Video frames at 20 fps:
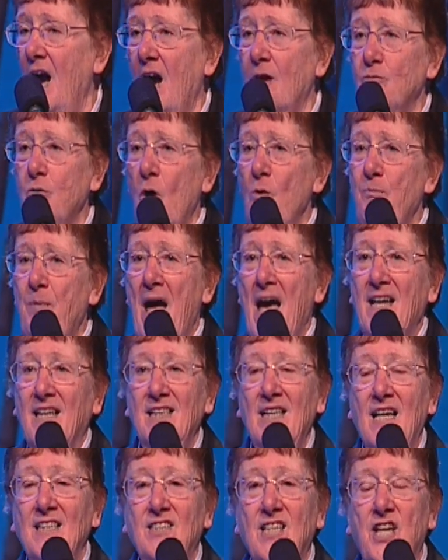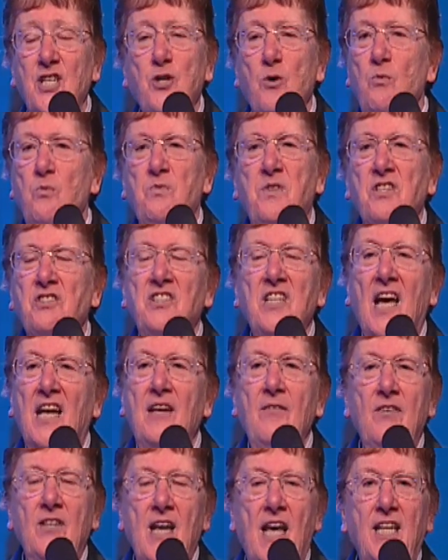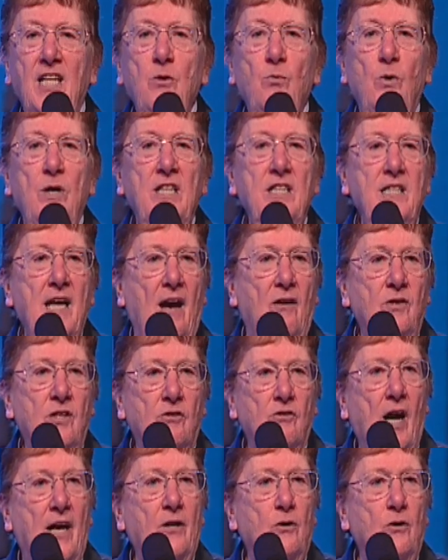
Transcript: I wrote back and I said, you, There's not even any wind down here.